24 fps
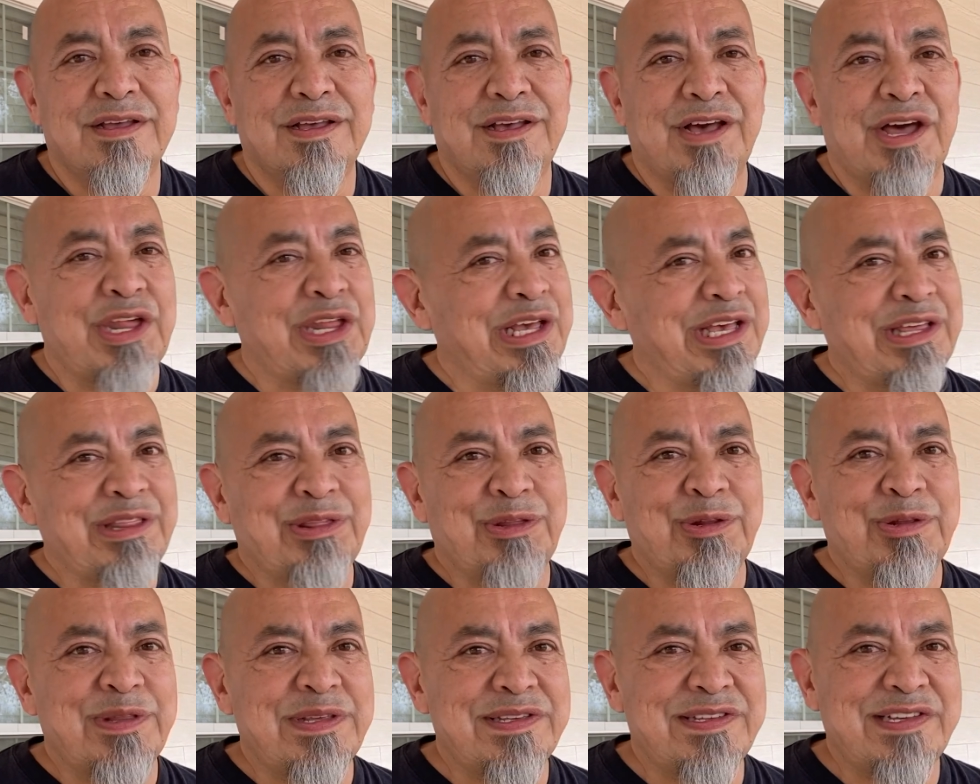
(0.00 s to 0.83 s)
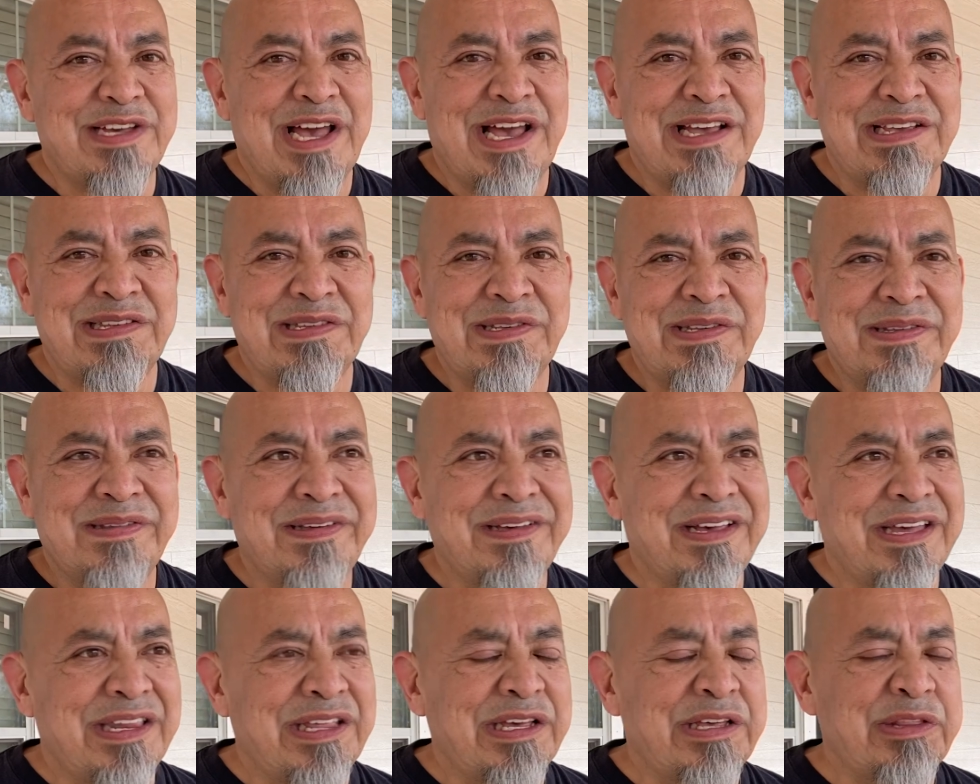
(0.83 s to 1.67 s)
Gonna get through this, guys.
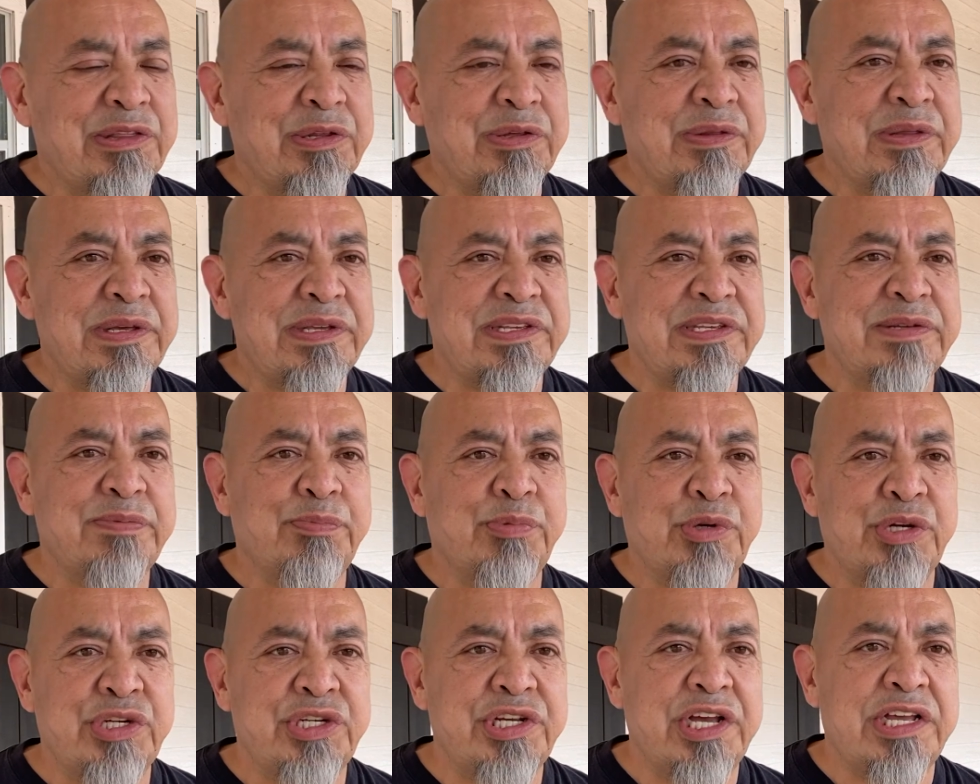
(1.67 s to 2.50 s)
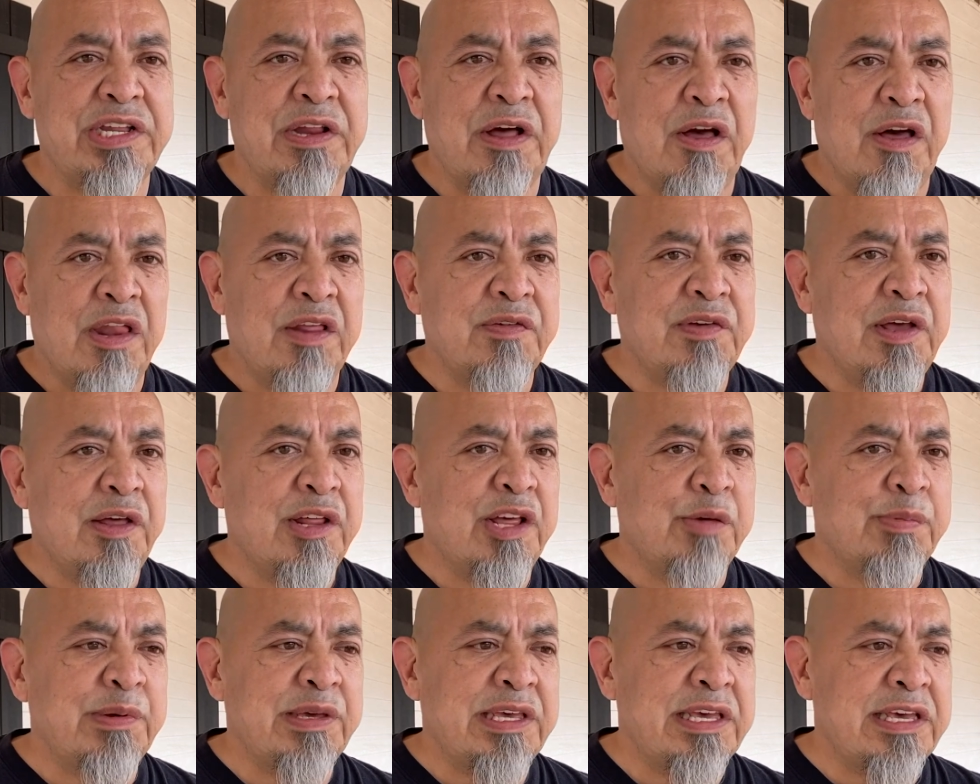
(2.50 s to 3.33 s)
Gonna get through this. Appreciate all of y'all
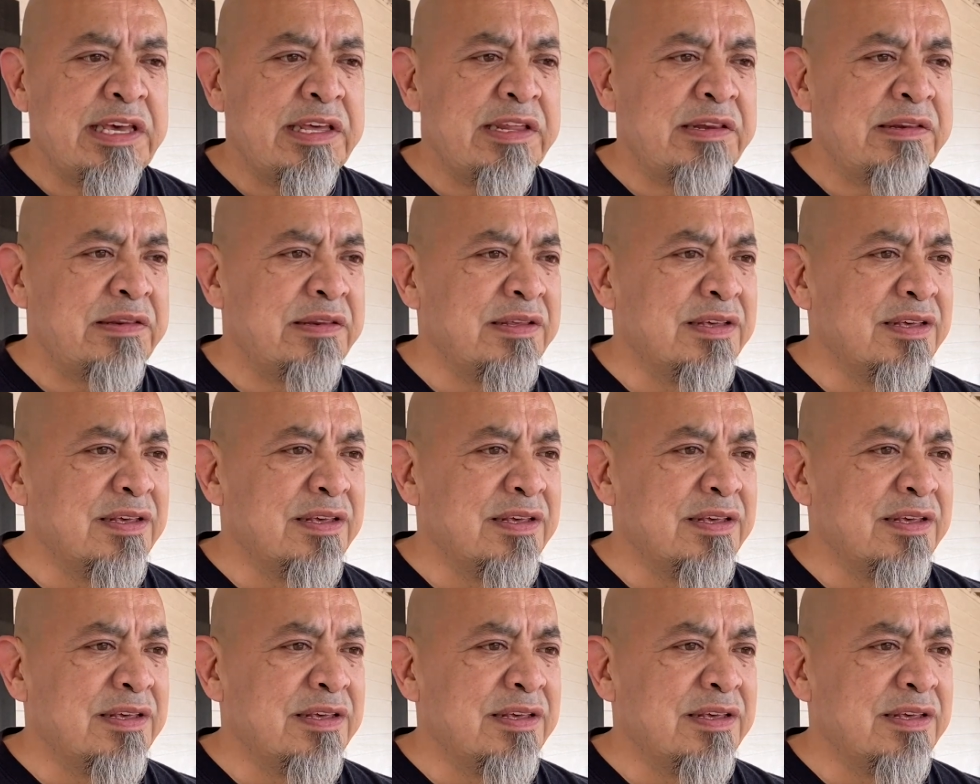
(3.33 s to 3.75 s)
help again.